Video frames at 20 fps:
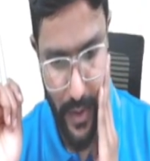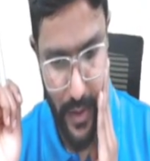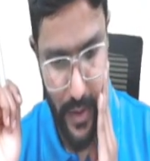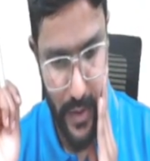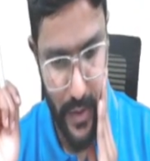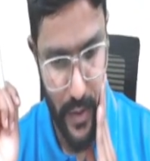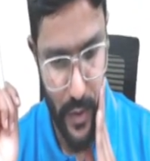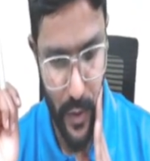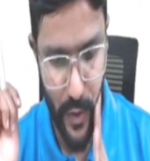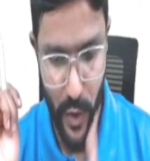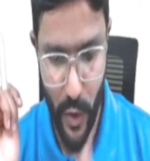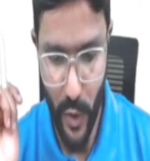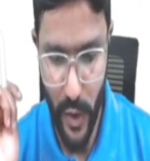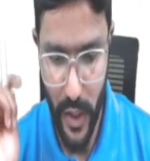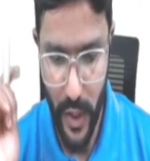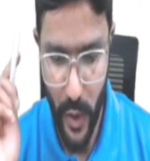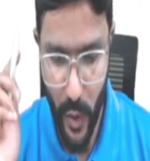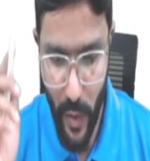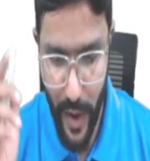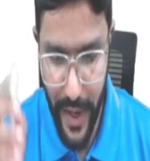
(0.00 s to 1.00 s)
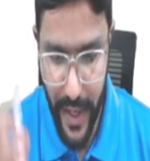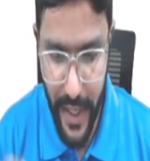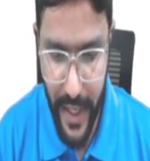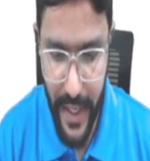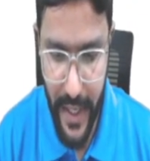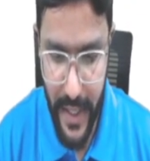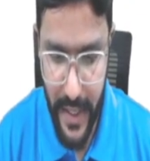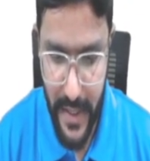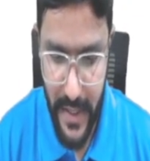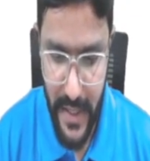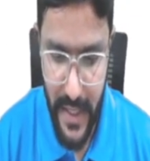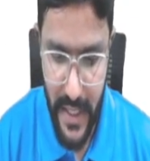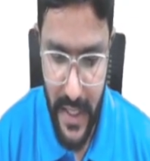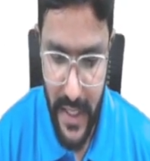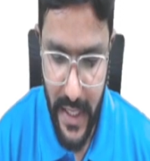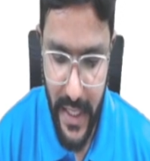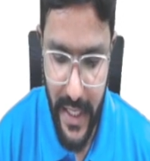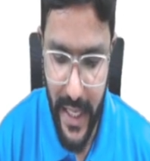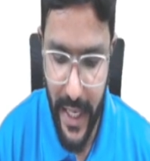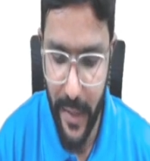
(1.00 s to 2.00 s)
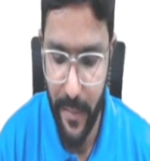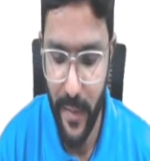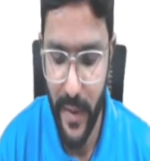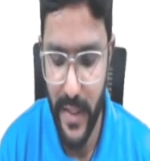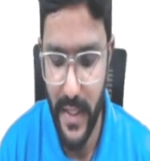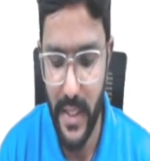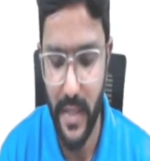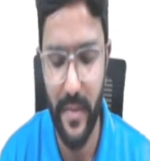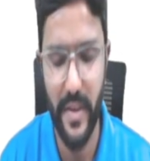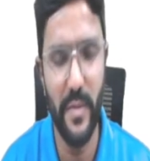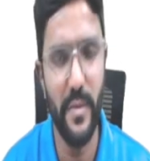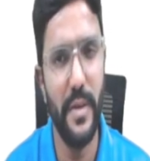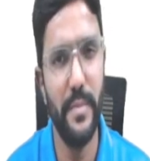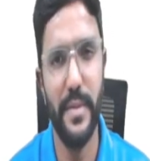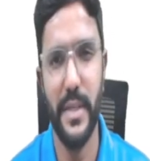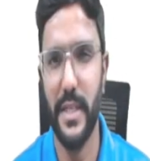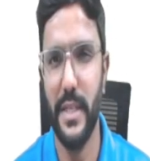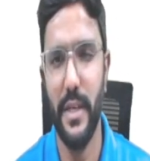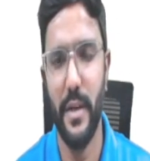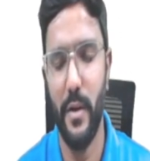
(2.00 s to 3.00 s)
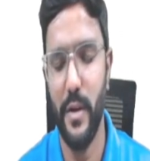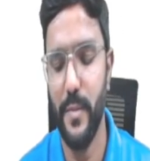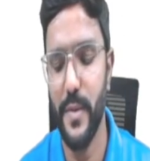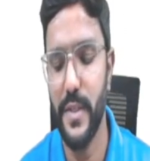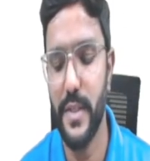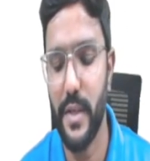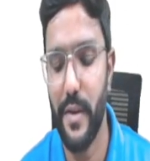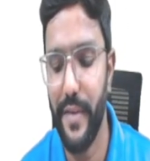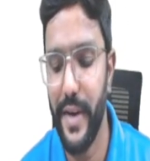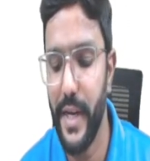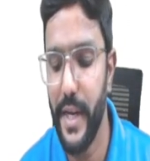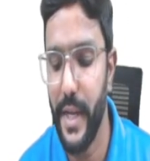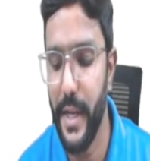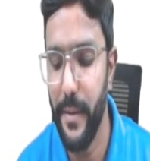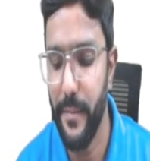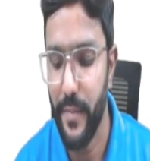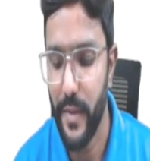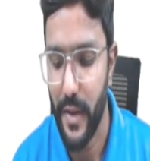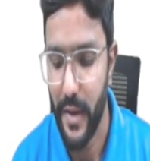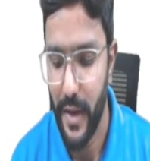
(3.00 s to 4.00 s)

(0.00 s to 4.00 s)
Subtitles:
So total quantity 69.71%, almost 70,